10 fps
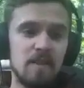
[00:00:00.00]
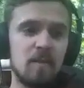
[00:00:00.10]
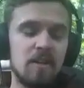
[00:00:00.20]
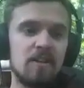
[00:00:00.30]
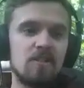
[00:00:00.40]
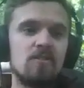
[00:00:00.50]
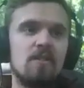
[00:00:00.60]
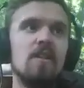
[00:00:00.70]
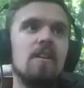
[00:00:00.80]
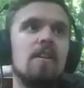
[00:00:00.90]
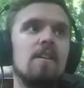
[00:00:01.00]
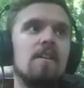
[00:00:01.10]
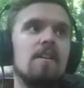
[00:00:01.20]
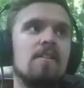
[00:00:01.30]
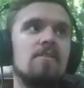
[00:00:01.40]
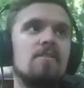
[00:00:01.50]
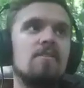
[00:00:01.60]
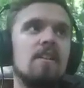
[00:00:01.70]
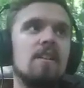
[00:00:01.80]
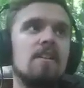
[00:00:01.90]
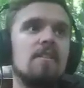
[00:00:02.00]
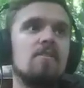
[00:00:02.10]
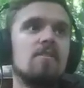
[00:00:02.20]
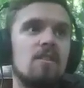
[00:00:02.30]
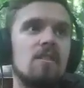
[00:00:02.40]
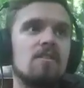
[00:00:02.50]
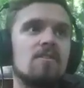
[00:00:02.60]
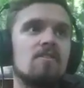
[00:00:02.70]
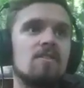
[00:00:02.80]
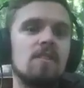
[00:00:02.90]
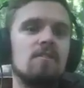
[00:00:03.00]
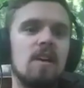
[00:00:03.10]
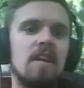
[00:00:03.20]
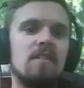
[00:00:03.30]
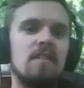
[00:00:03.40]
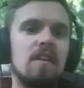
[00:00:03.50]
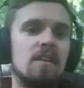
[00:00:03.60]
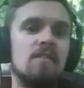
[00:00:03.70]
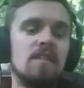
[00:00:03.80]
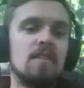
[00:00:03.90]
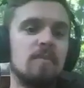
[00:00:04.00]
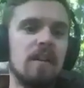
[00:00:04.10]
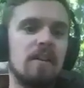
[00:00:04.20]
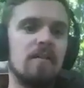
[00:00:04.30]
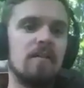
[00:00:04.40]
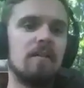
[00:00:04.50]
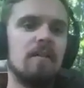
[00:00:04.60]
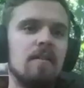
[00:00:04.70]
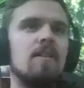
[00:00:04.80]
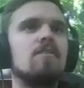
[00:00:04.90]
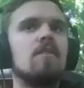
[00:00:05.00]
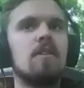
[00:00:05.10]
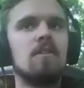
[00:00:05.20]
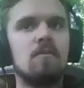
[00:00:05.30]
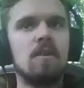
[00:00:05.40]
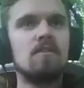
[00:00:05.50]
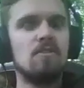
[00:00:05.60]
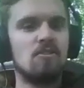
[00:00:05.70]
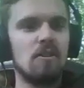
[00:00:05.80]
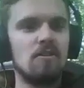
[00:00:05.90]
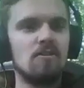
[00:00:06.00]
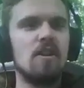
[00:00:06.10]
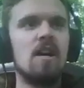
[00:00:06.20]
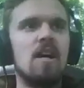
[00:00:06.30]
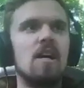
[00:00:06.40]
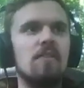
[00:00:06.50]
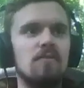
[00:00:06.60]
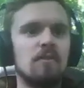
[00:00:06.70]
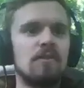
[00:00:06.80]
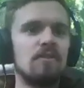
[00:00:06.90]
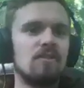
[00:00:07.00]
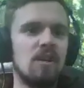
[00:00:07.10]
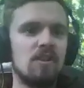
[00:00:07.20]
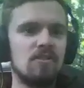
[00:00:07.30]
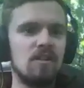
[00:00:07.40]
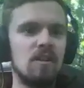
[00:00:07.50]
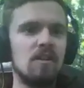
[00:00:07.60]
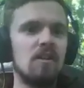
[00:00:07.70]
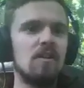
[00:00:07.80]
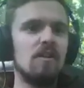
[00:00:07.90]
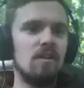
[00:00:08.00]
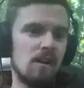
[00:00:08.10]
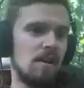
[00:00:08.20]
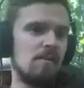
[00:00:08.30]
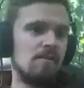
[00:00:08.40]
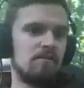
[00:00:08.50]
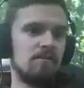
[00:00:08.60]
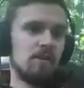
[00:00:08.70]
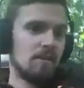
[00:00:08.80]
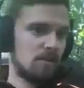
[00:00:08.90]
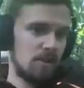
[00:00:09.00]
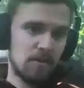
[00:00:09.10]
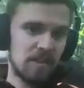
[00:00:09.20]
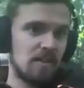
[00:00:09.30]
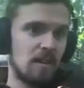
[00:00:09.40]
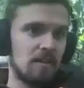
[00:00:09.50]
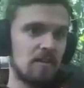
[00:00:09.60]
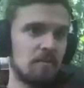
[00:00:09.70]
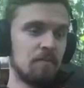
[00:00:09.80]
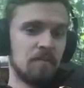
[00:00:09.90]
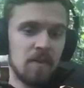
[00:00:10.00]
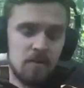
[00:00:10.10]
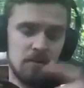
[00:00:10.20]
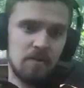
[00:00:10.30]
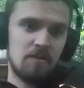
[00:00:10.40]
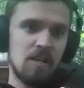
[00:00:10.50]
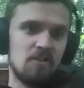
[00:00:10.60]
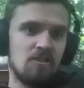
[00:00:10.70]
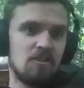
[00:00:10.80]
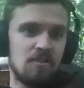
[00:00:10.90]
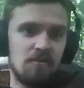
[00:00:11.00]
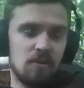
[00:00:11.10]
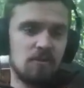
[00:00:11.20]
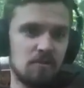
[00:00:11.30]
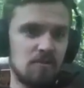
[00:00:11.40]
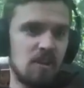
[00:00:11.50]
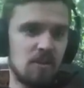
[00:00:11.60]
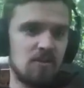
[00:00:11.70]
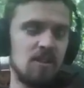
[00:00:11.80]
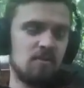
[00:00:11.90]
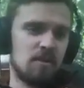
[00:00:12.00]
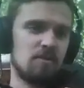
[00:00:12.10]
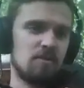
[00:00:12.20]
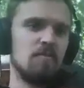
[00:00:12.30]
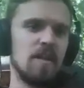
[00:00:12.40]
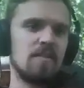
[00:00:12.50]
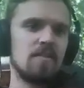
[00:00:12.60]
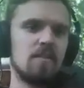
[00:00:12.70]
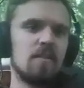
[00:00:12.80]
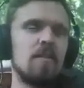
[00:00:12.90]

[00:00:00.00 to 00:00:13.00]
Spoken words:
this period of history, is the strongest single entity on the face of the planet. And so they are the ones in charge of enforcing the scarcity of the US dollar, and all the other nations enforce their own scarcities with their own monies.